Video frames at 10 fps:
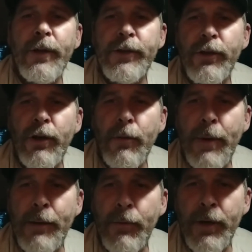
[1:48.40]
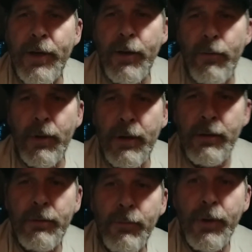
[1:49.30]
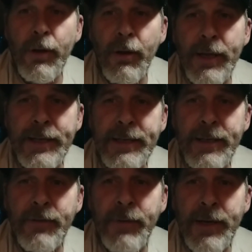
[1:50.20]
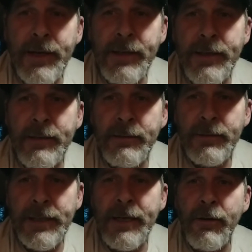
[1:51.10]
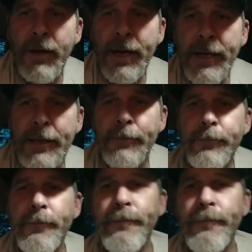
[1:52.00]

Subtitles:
Thought you all might want to know what all I did to the van to get it ready.